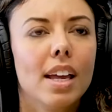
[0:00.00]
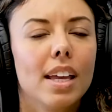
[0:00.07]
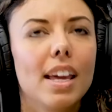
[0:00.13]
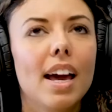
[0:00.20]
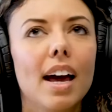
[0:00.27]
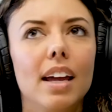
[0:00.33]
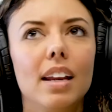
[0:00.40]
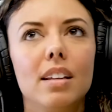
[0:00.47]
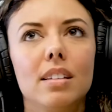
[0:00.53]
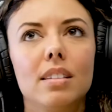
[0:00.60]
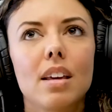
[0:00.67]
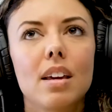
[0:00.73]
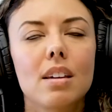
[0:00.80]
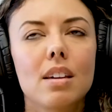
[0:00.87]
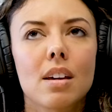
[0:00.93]
Yeah. And it's
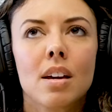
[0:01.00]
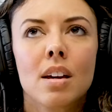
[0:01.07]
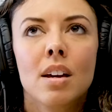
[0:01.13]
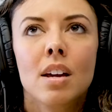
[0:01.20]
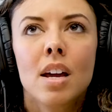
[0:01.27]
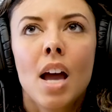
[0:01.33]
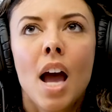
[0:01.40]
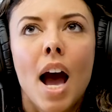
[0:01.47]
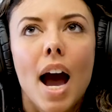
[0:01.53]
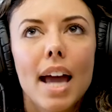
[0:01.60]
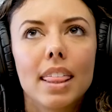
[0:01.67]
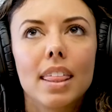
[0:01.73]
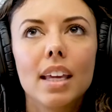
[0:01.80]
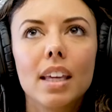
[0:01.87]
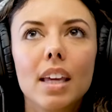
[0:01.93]
like, I
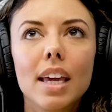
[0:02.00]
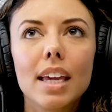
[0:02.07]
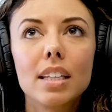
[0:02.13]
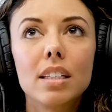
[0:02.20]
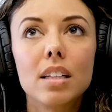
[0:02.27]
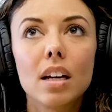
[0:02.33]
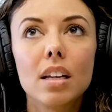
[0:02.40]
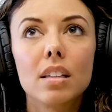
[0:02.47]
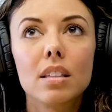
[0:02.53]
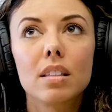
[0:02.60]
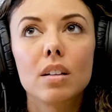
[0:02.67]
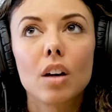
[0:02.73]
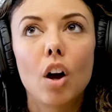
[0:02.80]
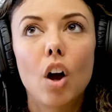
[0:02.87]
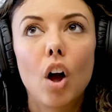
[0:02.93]
think it
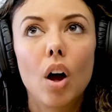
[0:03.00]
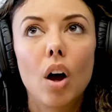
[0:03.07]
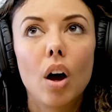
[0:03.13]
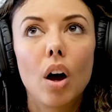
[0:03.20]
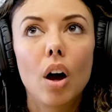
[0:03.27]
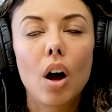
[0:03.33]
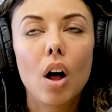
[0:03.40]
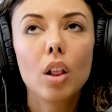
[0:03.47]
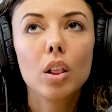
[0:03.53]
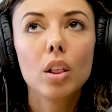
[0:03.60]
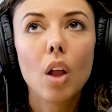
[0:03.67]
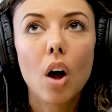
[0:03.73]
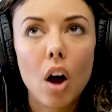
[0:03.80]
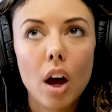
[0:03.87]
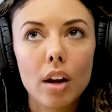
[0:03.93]
does a
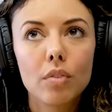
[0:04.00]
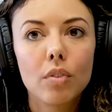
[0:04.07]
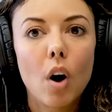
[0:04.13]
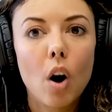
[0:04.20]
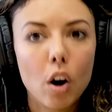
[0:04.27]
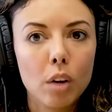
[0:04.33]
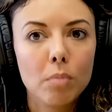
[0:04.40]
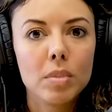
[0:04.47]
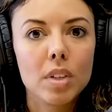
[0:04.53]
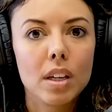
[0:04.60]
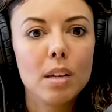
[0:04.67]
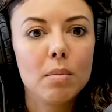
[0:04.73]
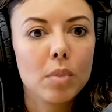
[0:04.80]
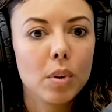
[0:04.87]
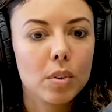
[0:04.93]
lot of harm to
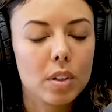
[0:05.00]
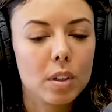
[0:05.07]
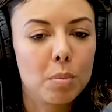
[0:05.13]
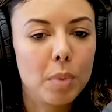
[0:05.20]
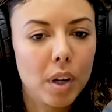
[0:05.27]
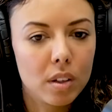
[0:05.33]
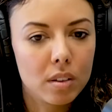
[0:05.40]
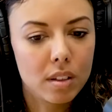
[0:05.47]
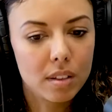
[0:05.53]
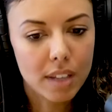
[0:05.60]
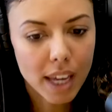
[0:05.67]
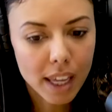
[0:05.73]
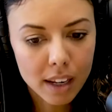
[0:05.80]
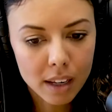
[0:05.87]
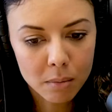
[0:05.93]
keep those experiences
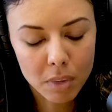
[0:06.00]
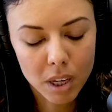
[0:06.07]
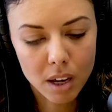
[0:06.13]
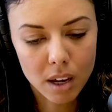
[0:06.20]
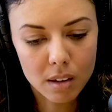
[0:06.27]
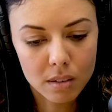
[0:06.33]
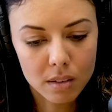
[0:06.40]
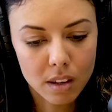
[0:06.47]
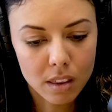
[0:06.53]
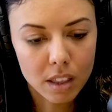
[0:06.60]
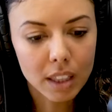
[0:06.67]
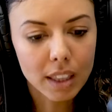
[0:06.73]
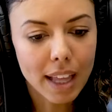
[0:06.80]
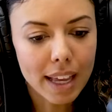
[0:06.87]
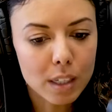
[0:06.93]
hidden because
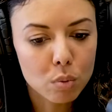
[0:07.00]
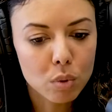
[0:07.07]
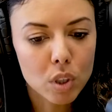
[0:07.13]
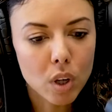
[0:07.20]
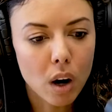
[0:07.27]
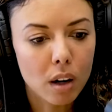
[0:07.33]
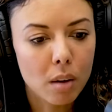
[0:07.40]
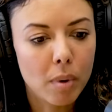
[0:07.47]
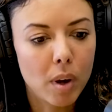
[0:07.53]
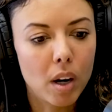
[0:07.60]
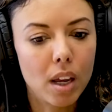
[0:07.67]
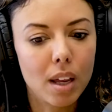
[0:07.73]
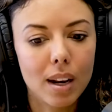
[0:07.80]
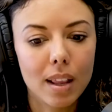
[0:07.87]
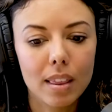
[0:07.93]
the less we talk about
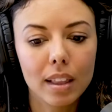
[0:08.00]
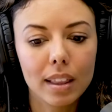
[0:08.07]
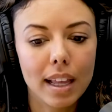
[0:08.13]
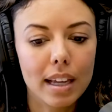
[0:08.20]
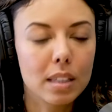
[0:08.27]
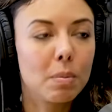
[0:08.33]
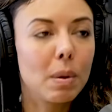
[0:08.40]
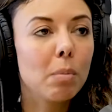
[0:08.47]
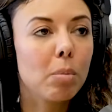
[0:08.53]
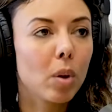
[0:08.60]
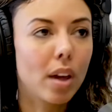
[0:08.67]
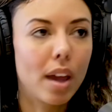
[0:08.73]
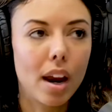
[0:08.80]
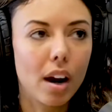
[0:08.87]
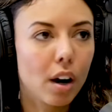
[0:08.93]
it, the less people
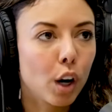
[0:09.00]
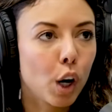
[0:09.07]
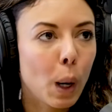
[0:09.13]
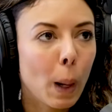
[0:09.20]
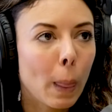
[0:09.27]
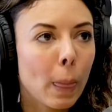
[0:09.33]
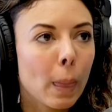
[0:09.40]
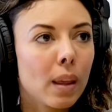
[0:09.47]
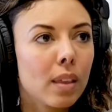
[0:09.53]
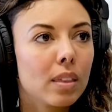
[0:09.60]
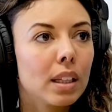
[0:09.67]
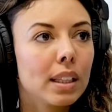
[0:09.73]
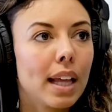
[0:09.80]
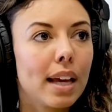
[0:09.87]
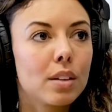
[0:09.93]
care,
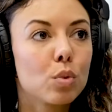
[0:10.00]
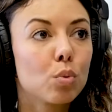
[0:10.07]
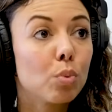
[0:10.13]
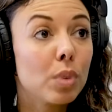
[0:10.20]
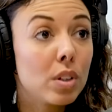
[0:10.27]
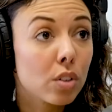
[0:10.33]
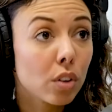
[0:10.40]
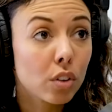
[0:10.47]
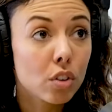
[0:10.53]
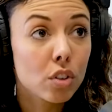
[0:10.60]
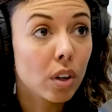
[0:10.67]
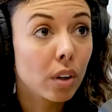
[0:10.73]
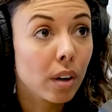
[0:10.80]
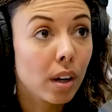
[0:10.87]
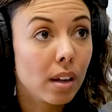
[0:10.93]
the less research
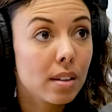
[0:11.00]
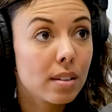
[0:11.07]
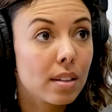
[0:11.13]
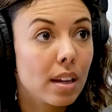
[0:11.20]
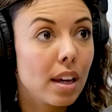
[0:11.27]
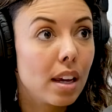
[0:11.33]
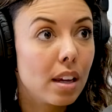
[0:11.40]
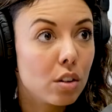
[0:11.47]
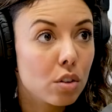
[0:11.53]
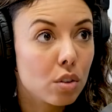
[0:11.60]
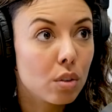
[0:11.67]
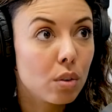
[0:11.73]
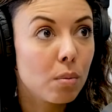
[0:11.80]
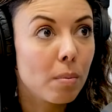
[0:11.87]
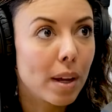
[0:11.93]
there is
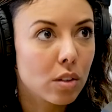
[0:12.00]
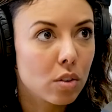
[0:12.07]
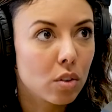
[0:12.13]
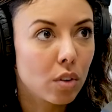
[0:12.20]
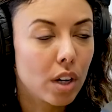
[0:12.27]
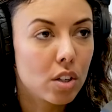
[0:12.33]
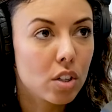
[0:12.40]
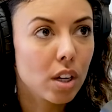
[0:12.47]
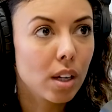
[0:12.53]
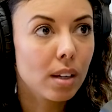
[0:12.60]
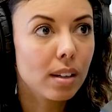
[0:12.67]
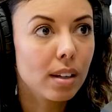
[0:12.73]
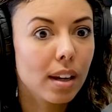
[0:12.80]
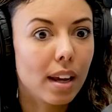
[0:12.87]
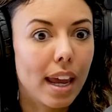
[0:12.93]
into menstruation.